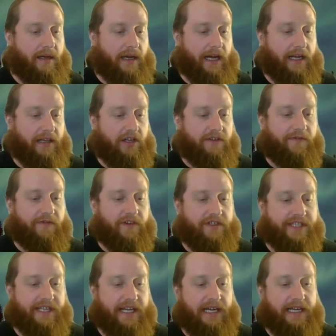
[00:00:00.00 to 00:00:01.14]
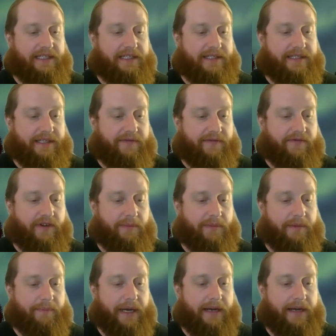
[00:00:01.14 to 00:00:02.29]
I looked for signs from the
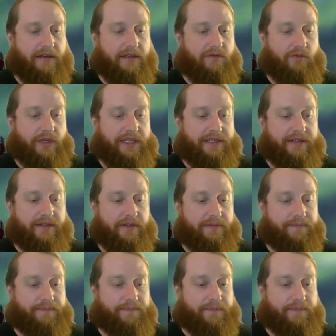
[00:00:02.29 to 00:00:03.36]
Baron Weasel.